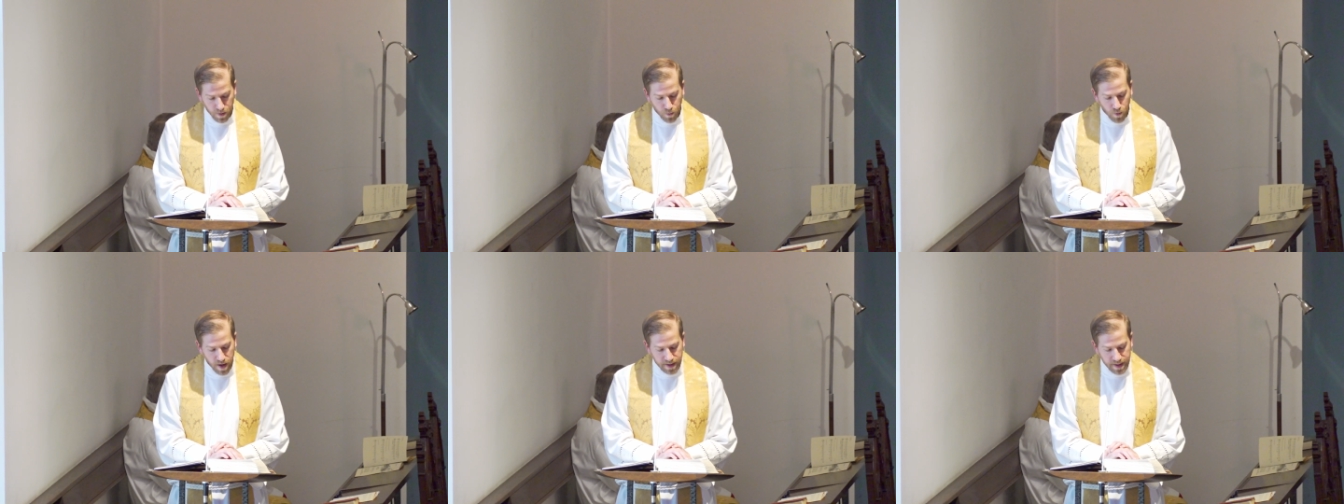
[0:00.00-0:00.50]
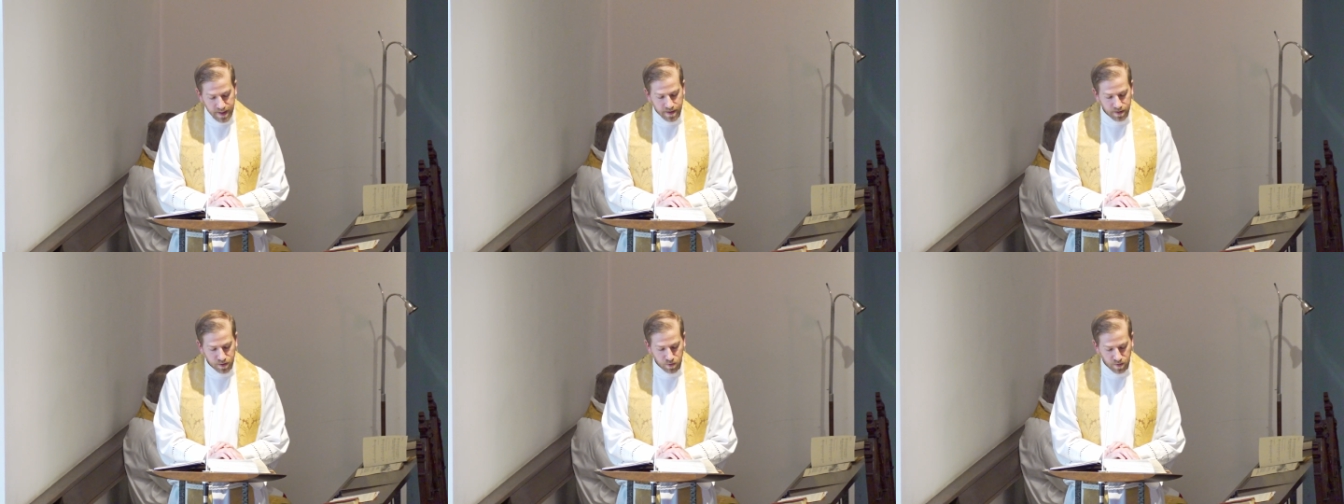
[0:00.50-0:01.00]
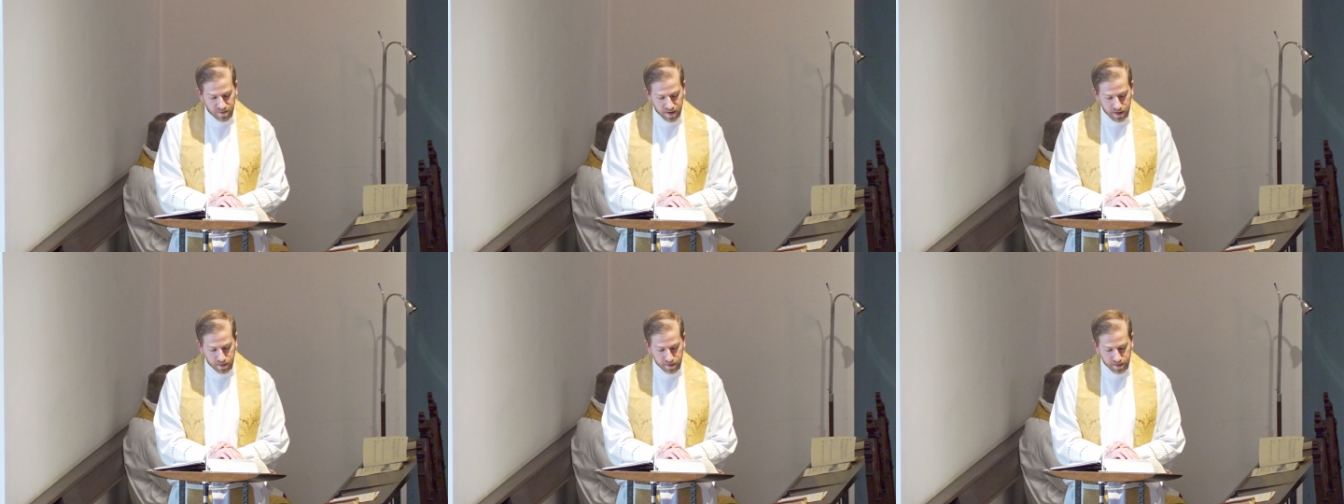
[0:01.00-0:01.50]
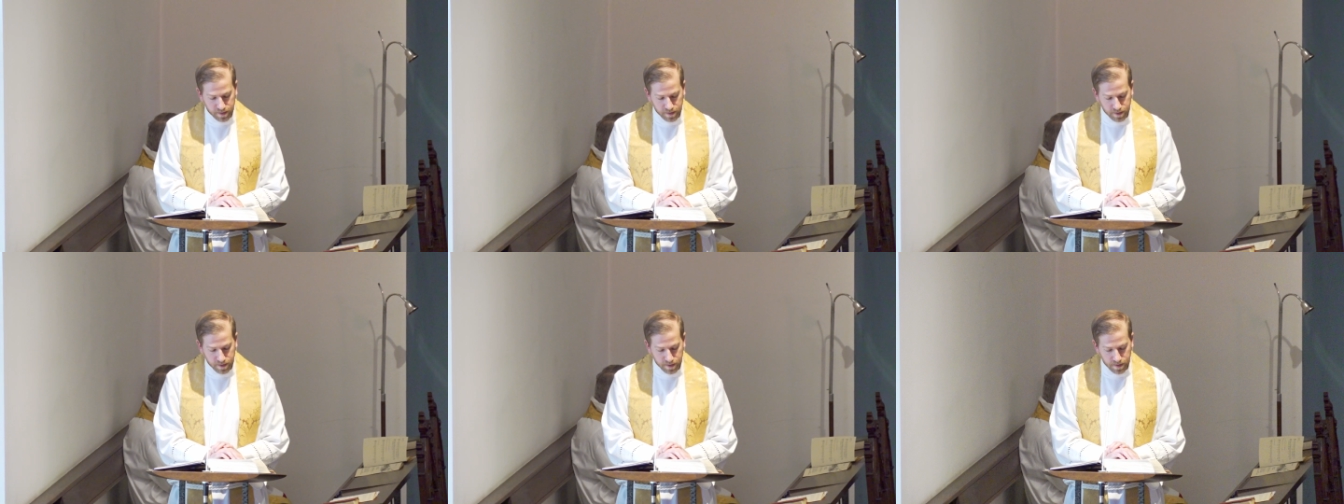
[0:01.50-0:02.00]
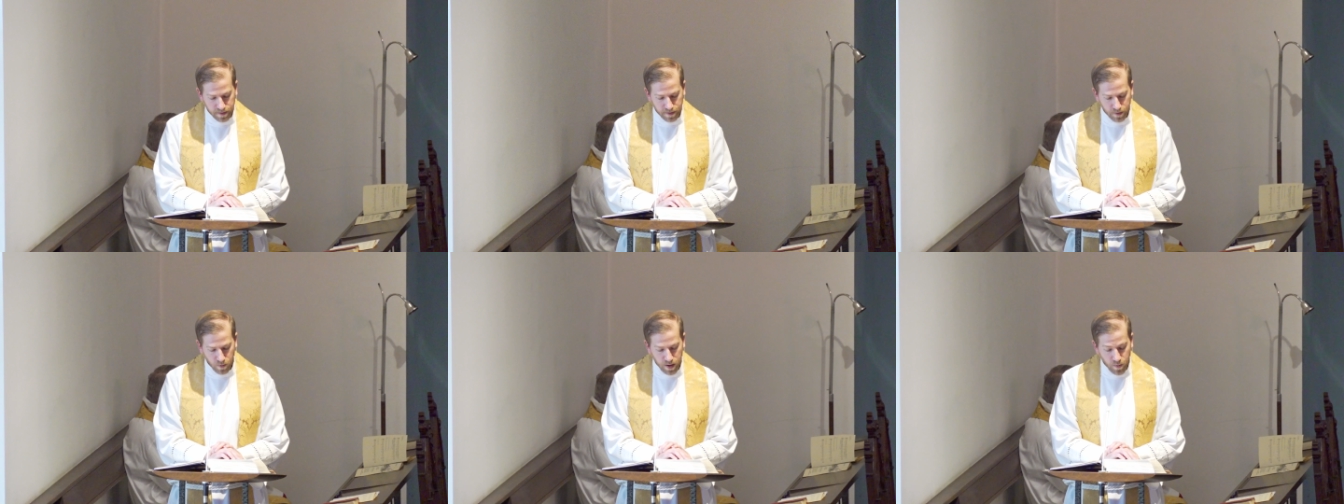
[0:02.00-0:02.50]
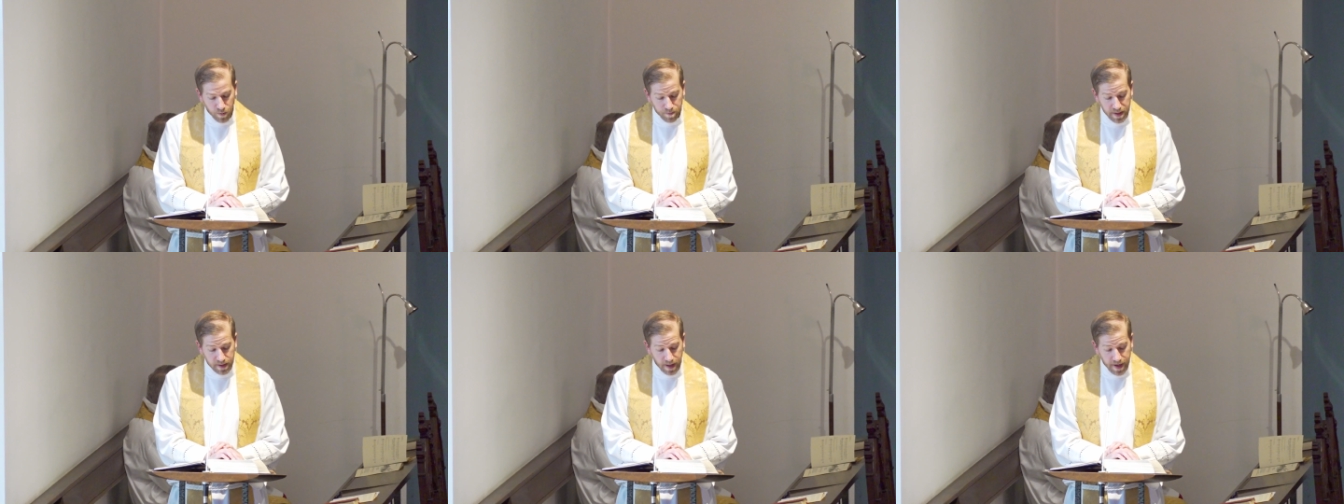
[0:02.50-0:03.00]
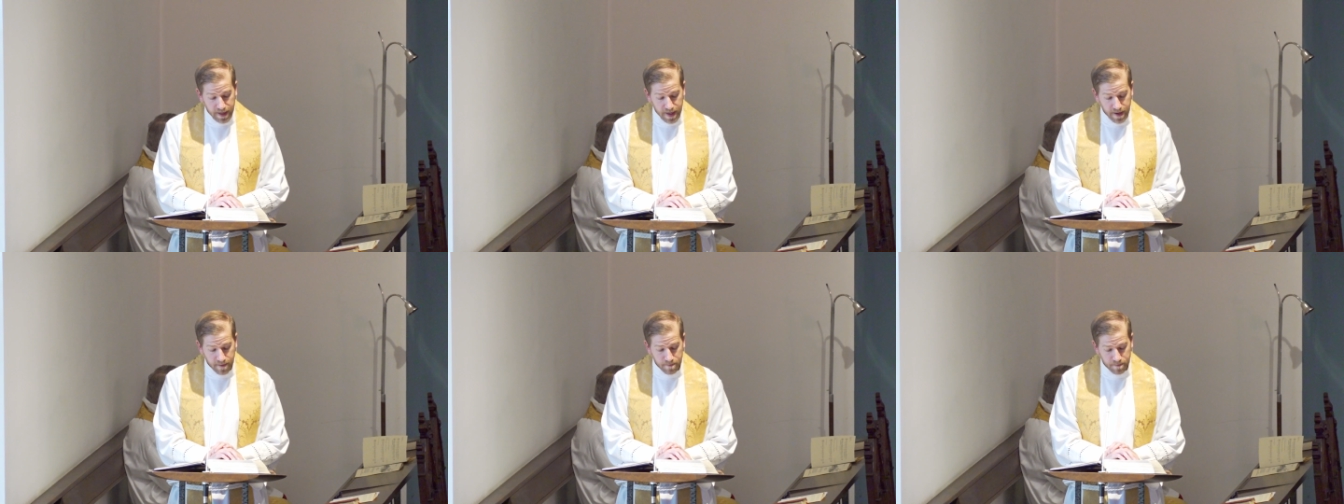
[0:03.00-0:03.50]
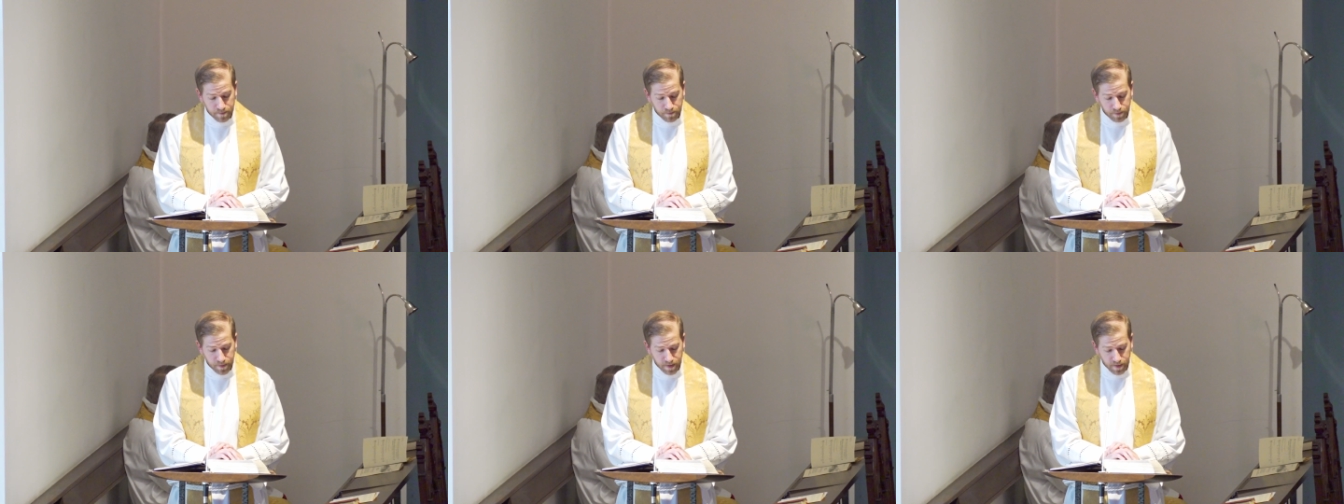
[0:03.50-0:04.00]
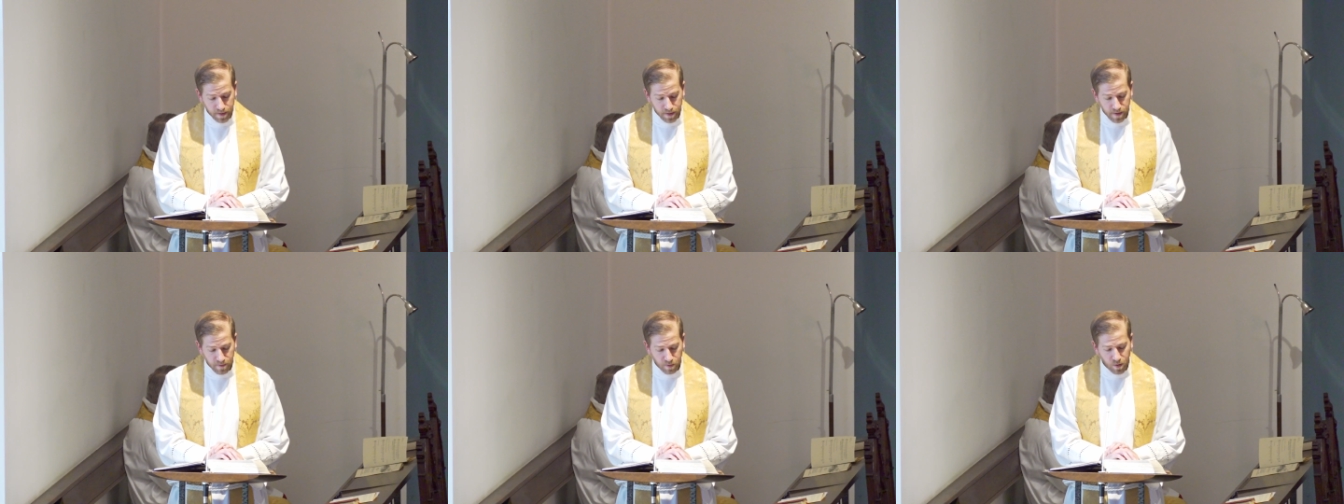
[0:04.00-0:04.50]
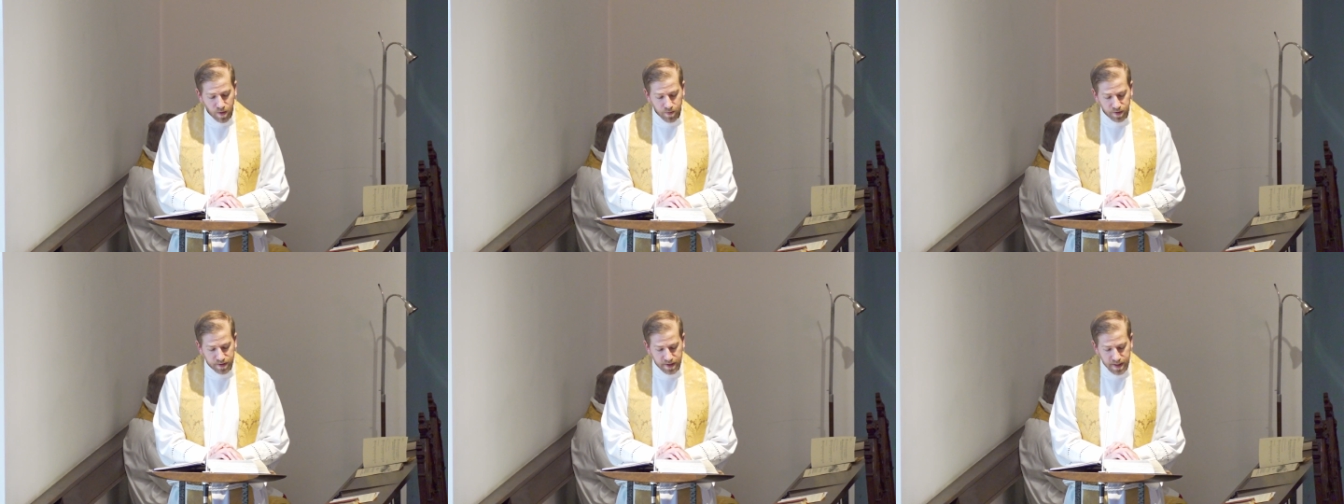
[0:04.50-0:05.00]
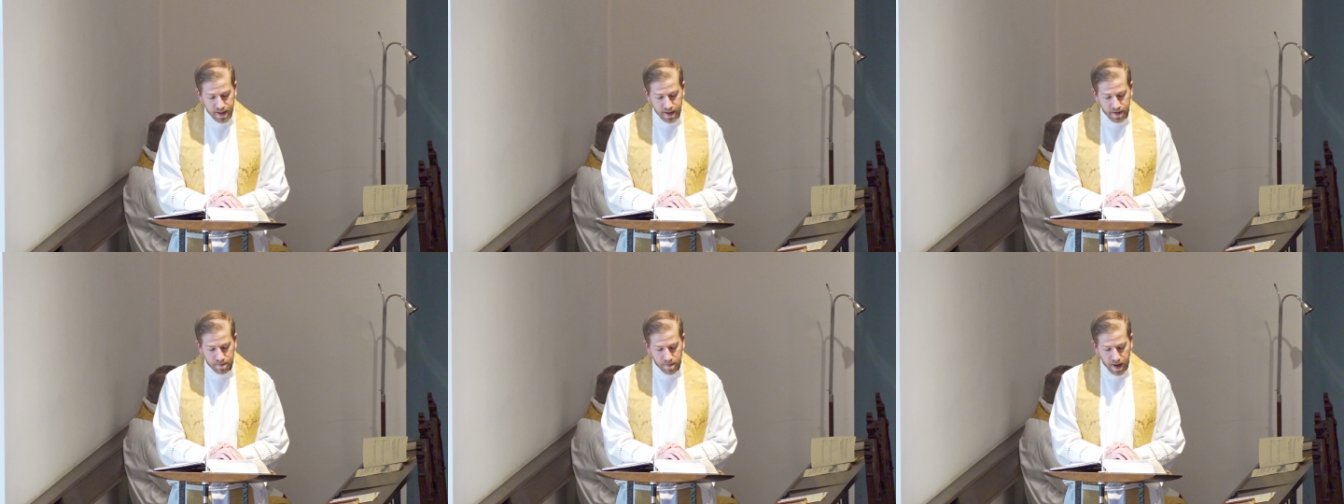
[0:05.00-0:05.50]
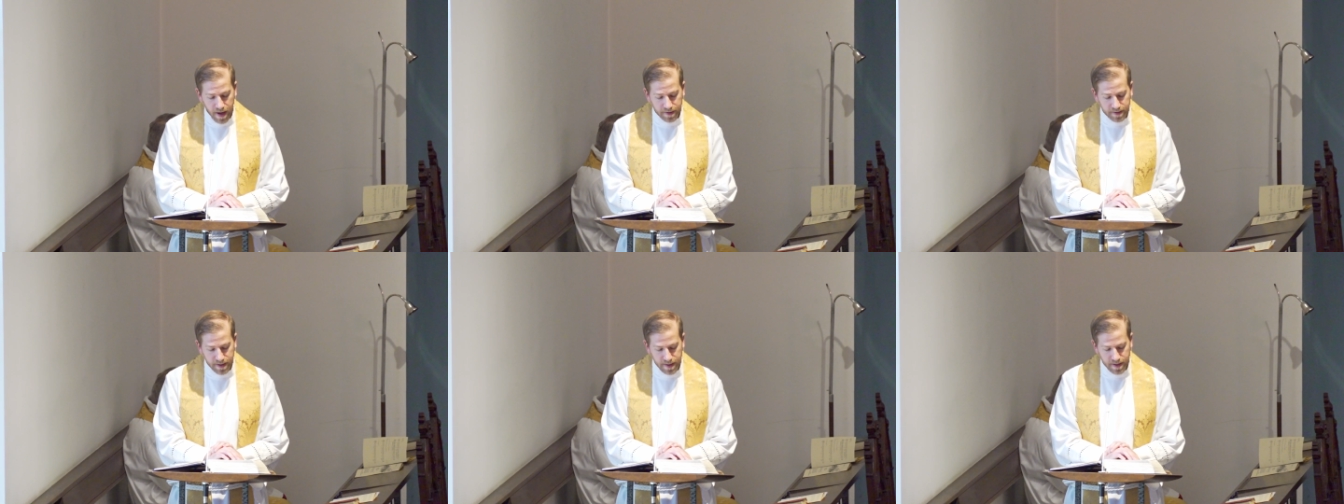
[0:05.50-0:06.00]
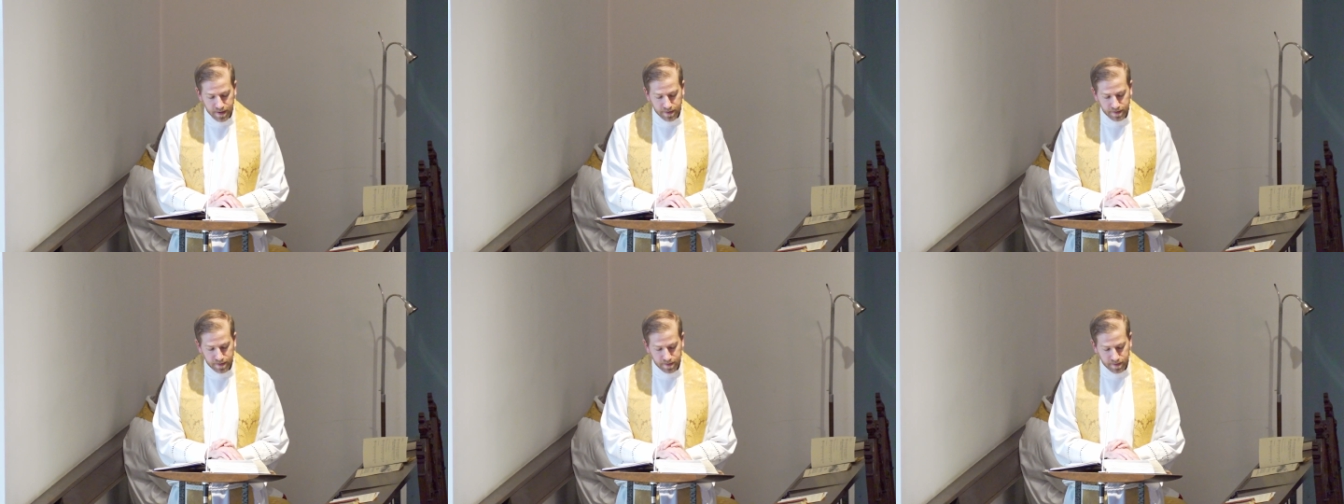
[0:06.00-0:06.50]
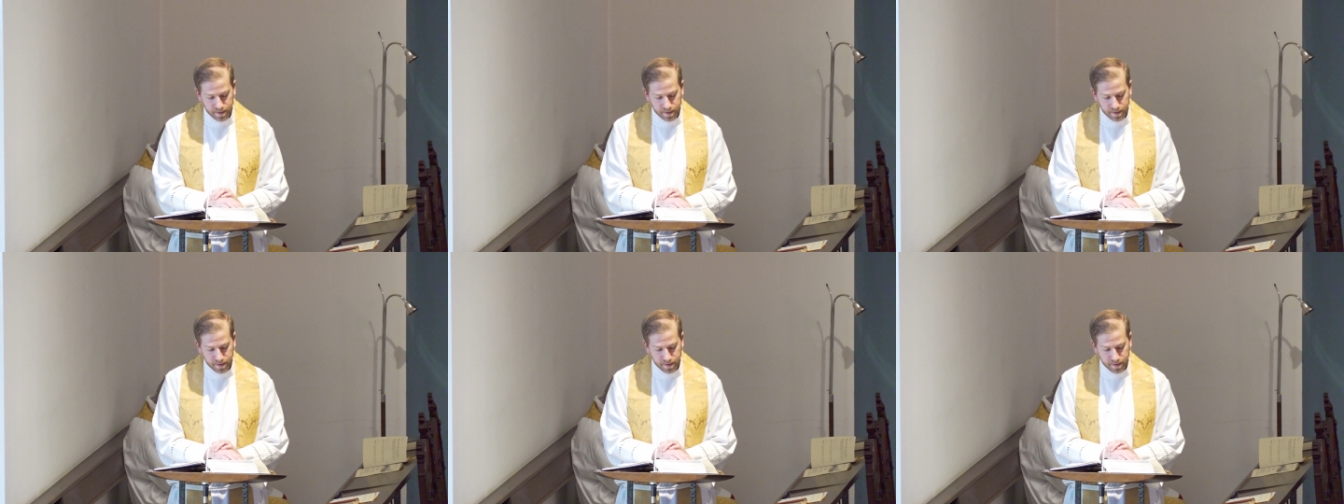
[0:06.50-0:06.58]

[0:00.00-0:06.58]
when He is revealed, we will be like Him, for we will see Him as He is.